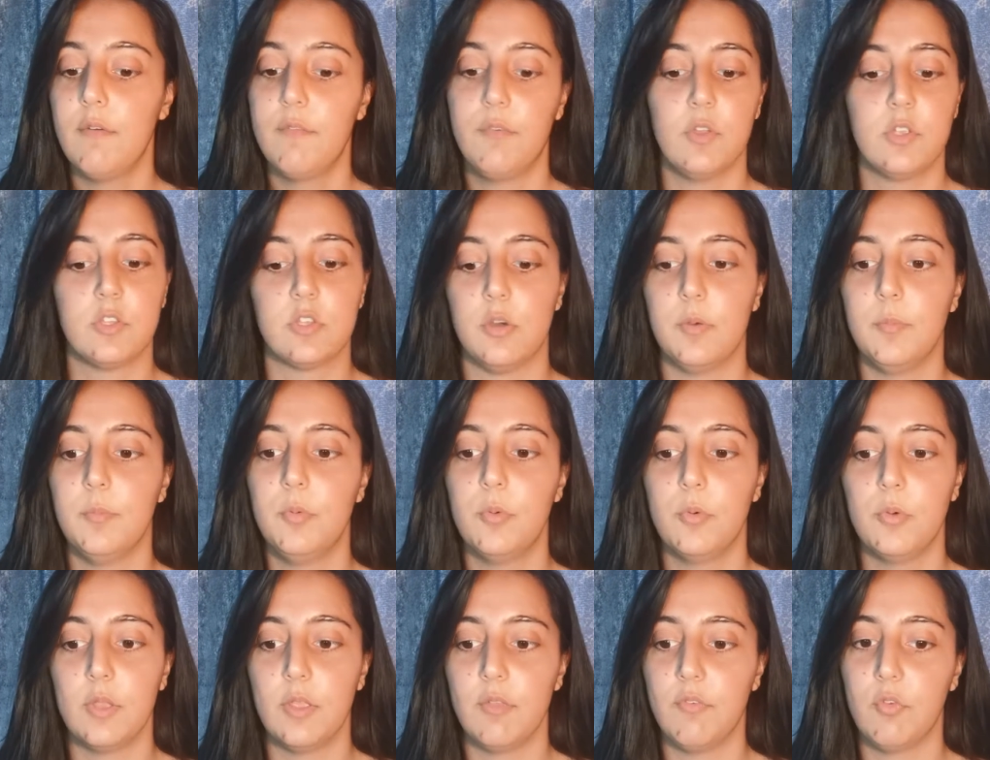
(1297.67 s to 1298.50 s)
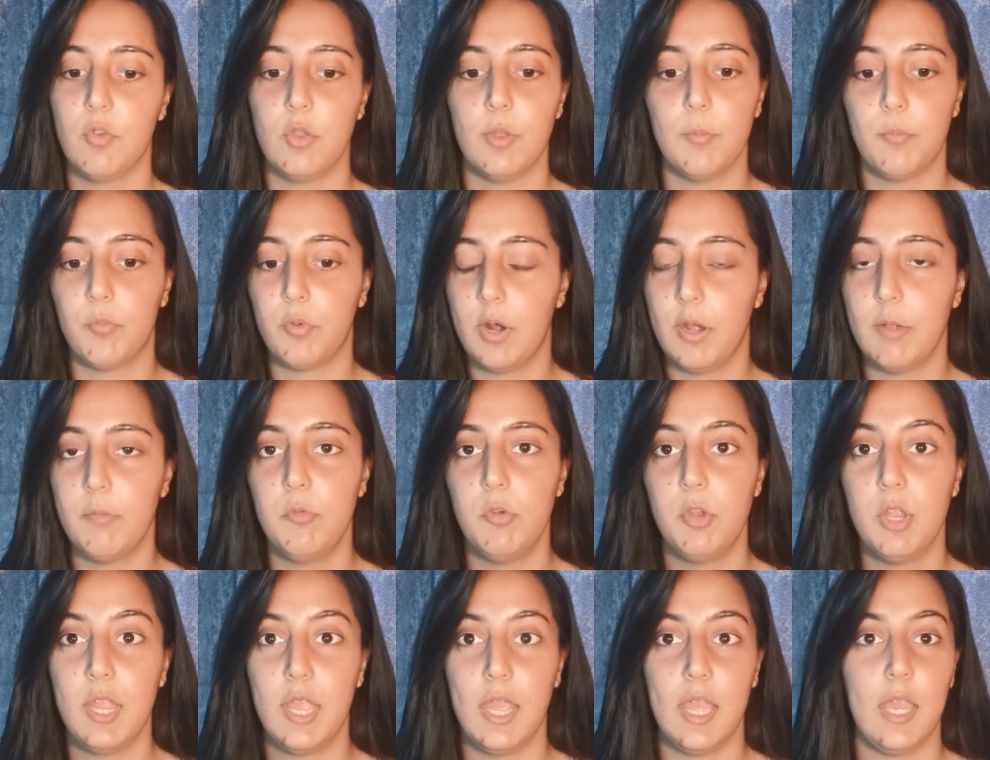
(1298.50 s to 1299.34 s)
For example, if you're in
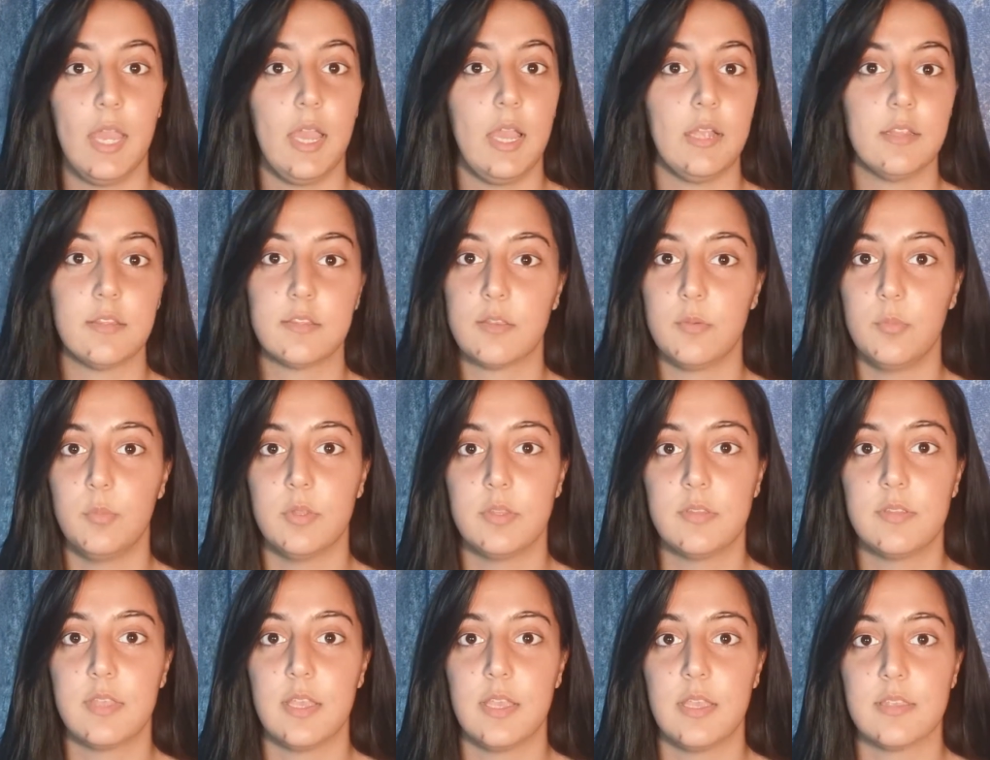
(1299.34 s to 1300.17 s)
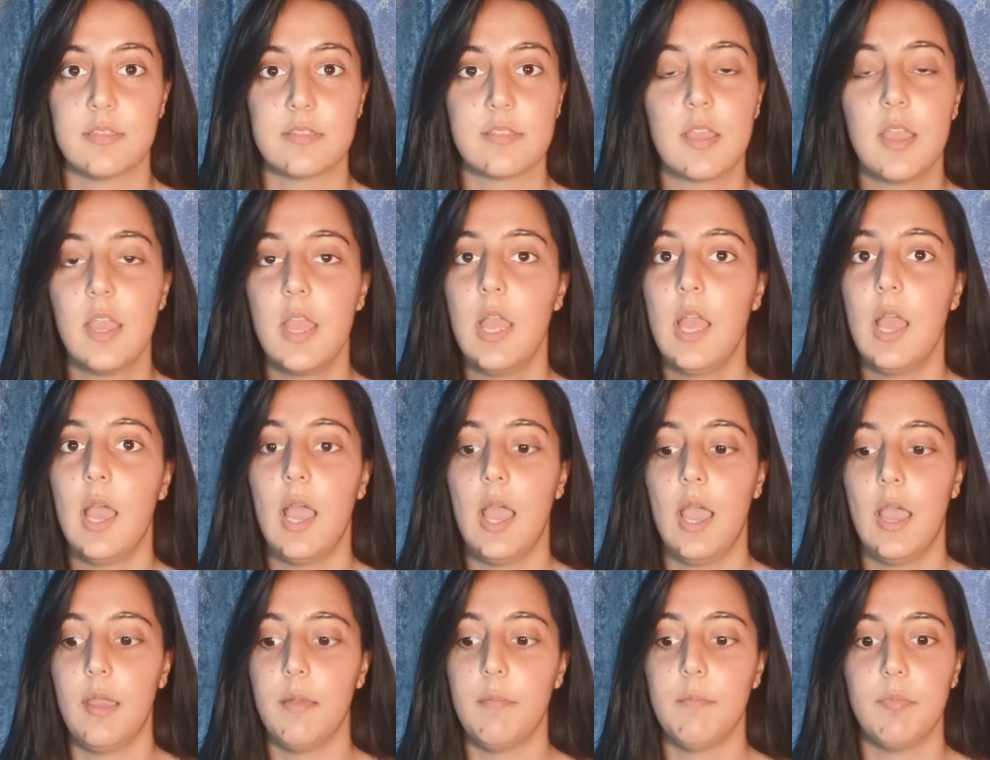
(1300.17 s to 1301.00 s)
primary care and someone says
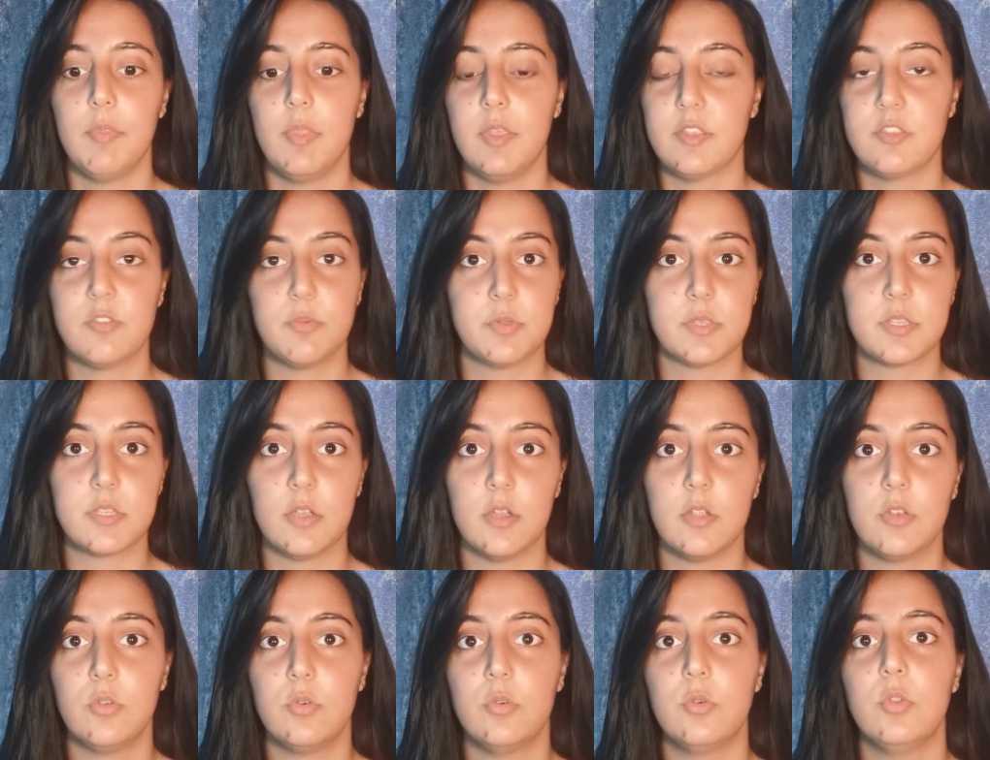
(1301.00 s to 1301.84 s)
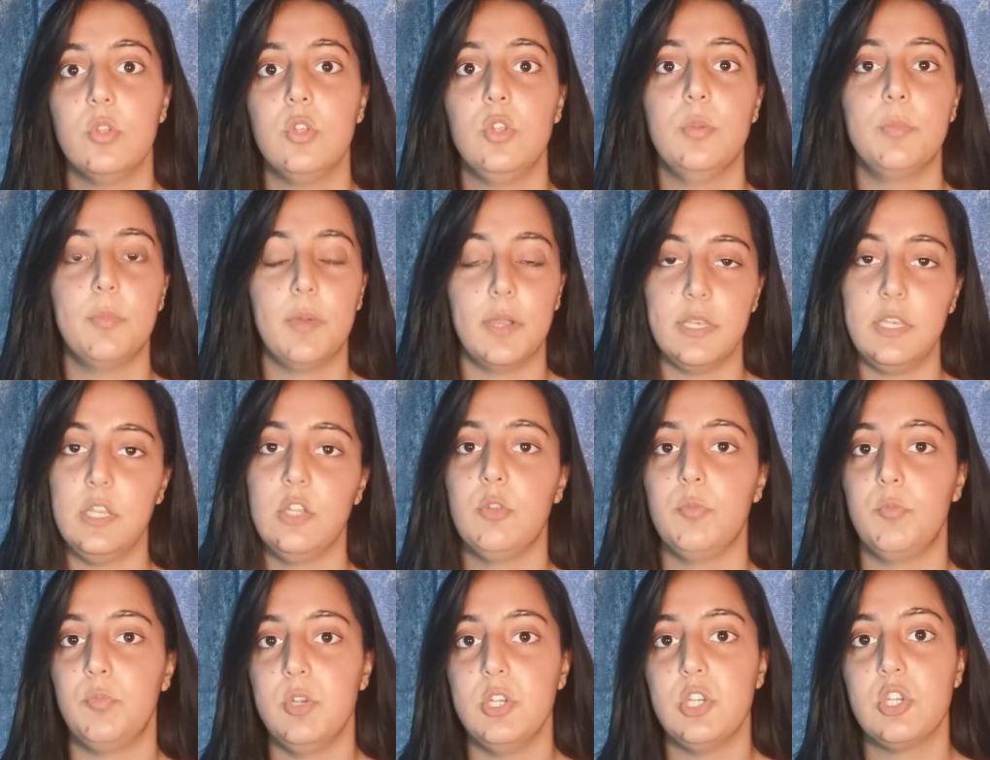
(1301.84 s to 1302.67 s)
they're suicidal, you might
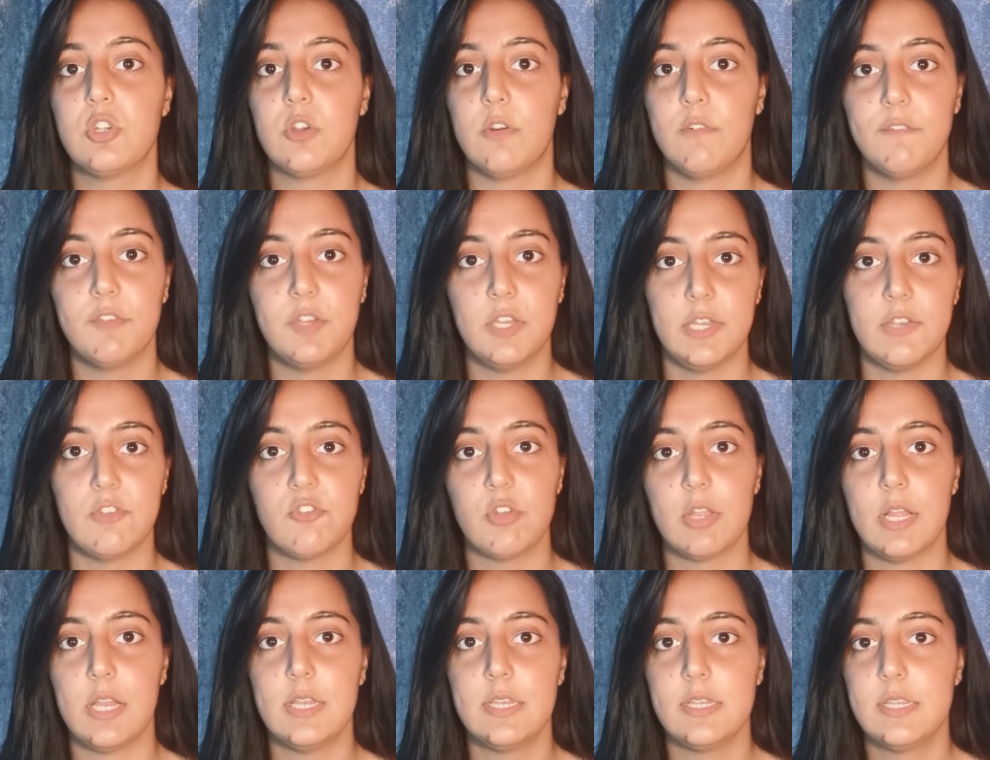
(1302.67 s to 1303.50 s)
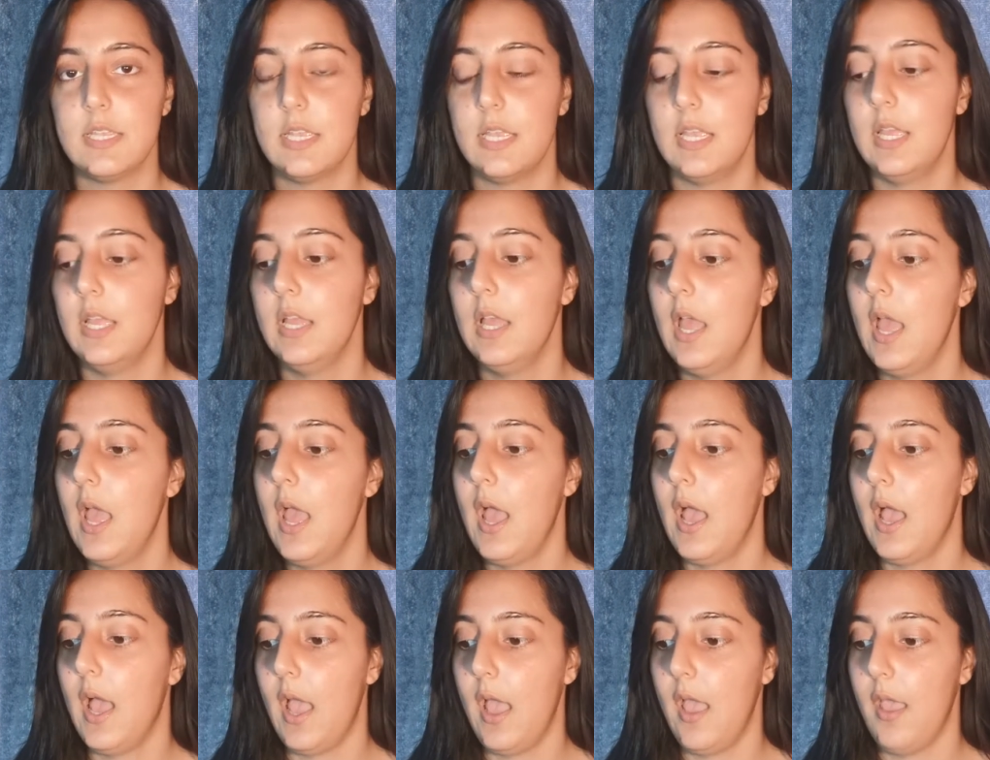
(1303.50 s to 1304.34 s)
need to breach confidentiality
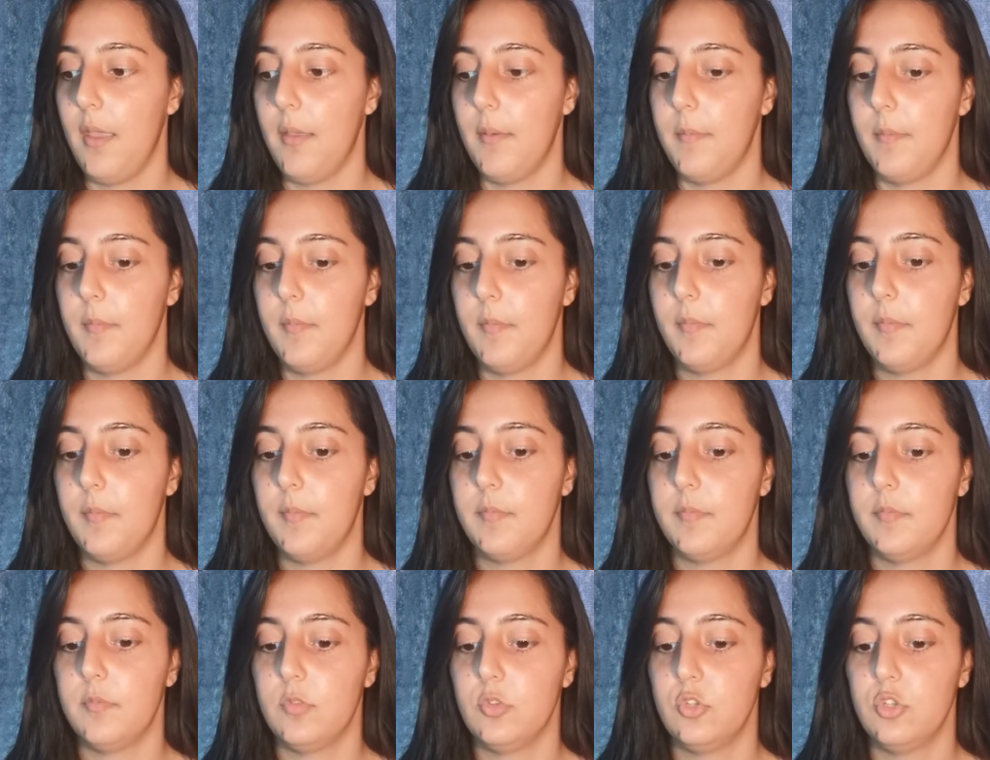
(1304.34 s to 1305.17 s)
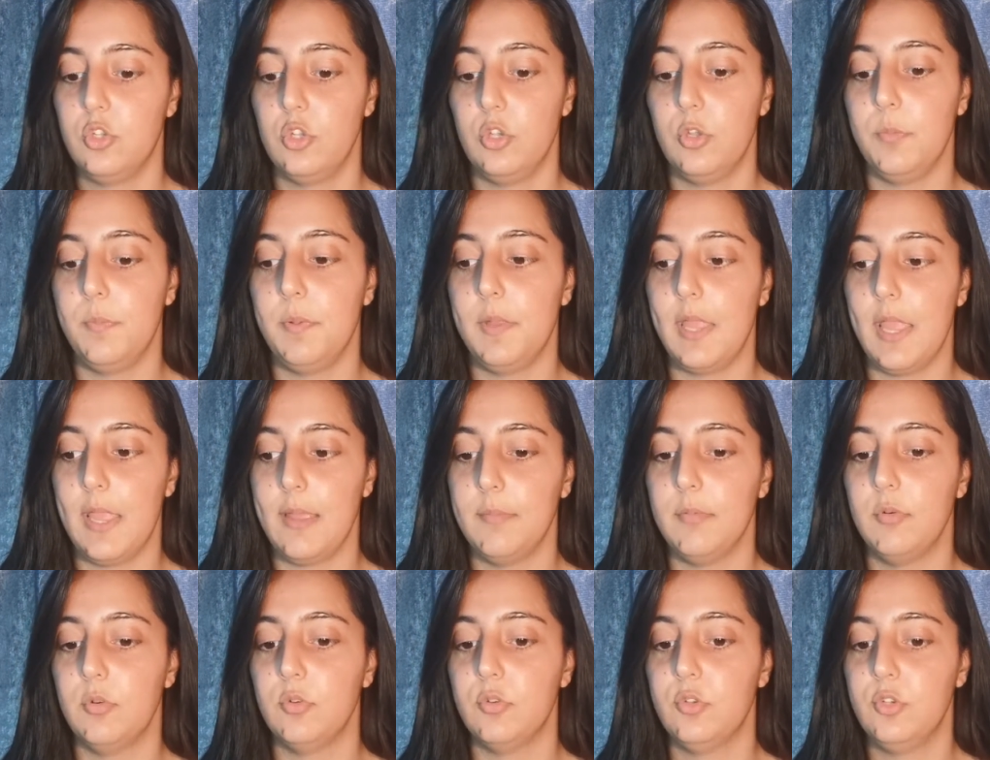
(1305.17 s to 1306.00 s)
to be
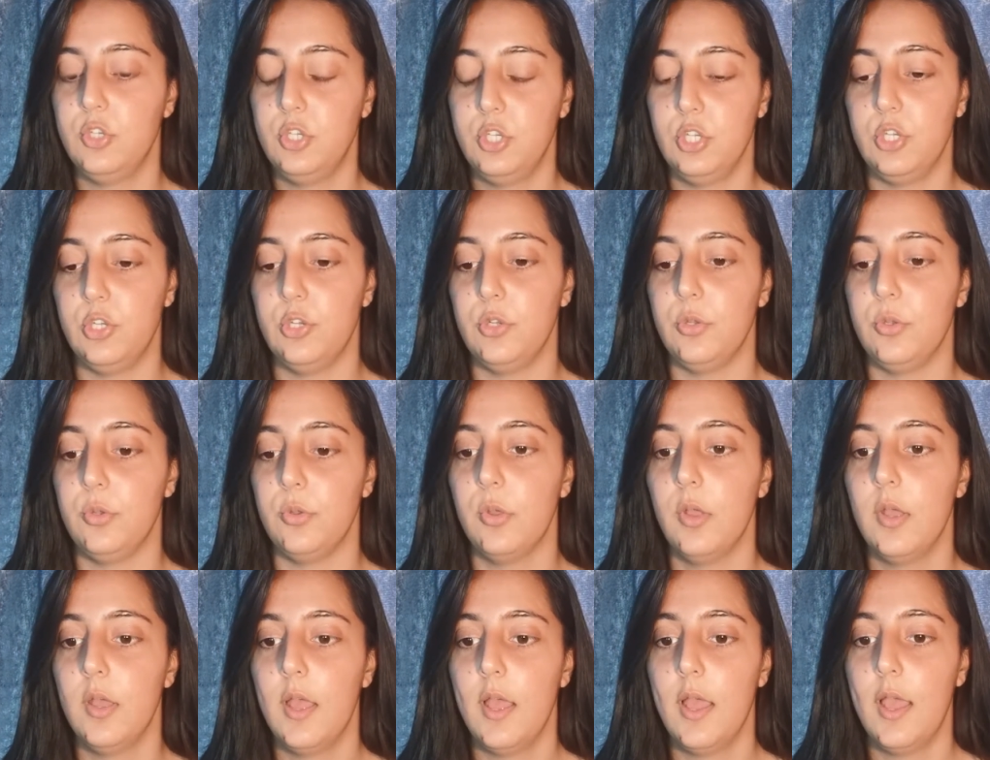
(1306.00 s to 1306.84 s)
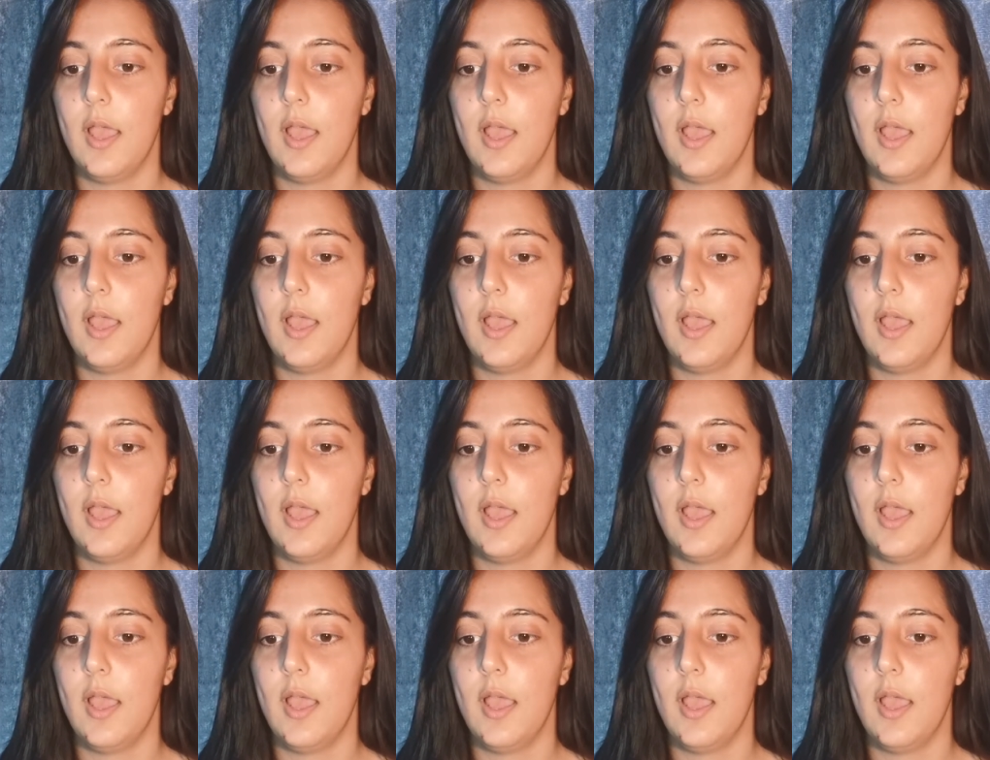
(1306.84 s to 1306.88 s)
able to